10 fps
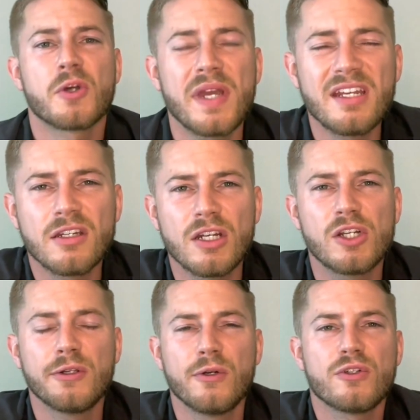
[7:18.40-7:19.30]
in
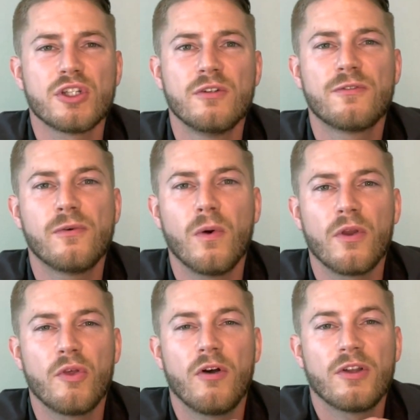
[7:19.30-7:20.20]
conclusion, for
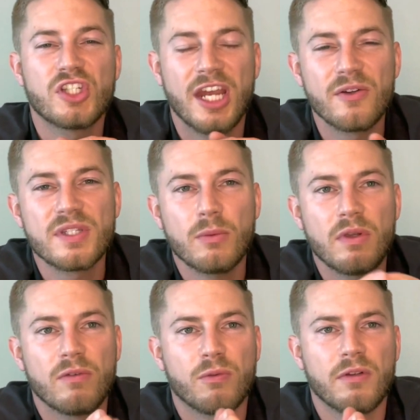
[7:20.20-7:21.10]
the channels that
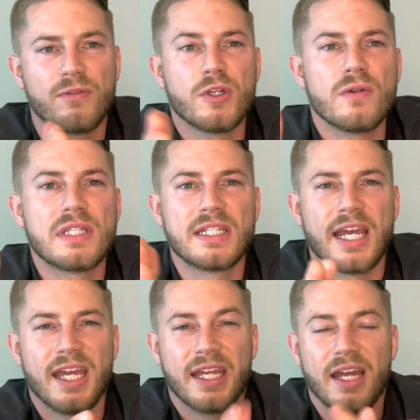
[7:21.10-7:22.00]
we have reviewed
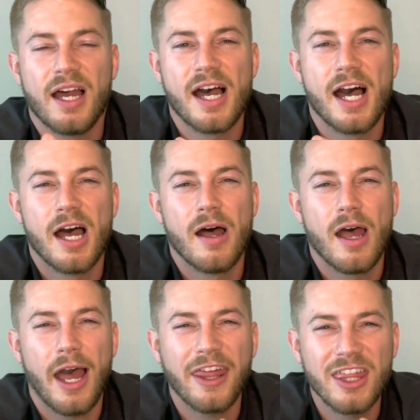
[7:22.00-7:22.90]
today,
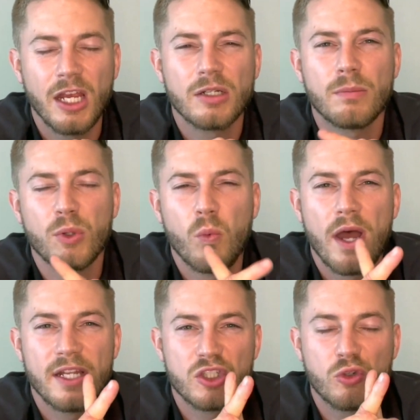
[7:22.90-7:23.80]
I think number
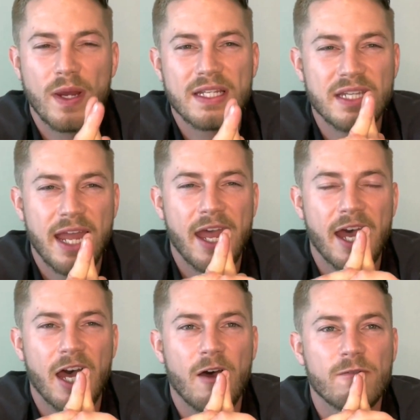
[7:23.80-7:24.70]
one, it's great to
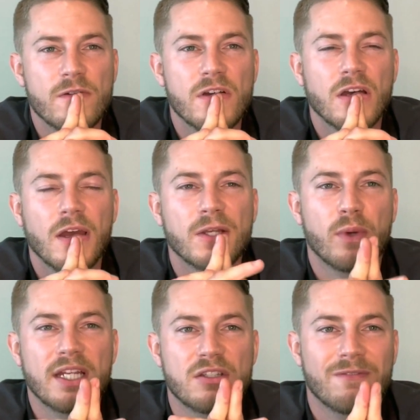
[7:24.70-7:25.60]
have a
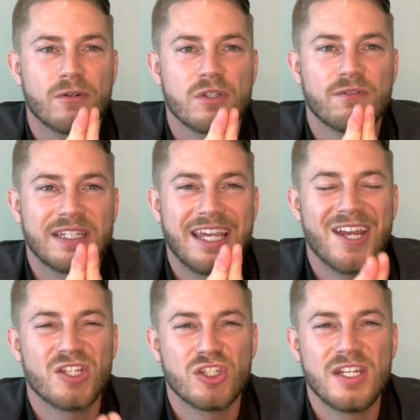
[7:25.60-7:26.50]
great
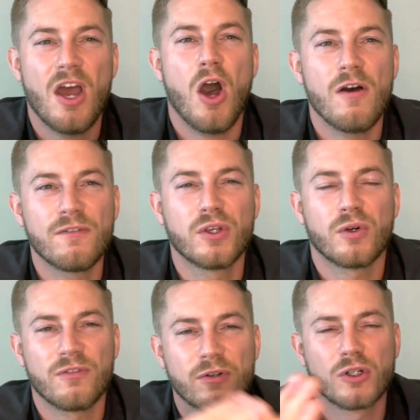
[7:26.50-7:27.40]
diversification of
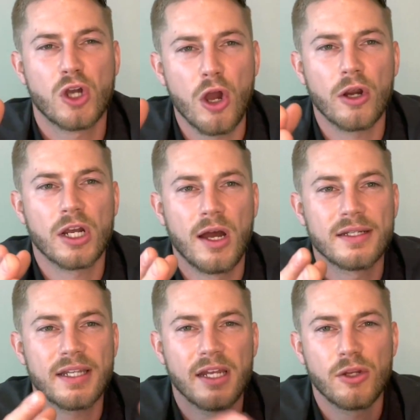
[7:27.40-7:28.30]
your car
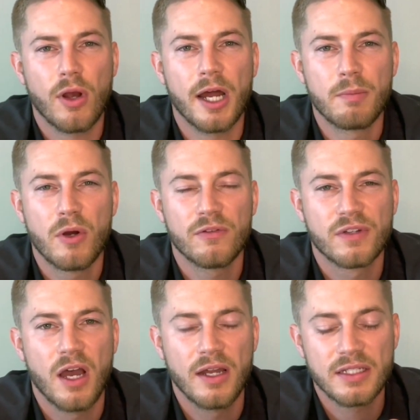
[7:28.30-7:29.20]
content, your automotive
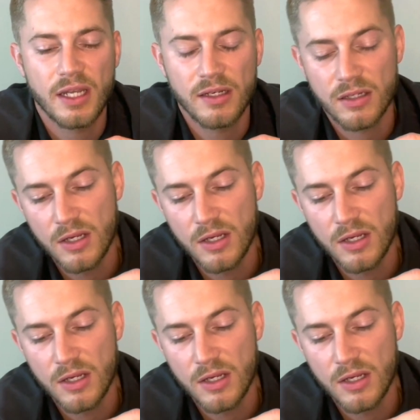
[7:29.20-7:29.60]
content.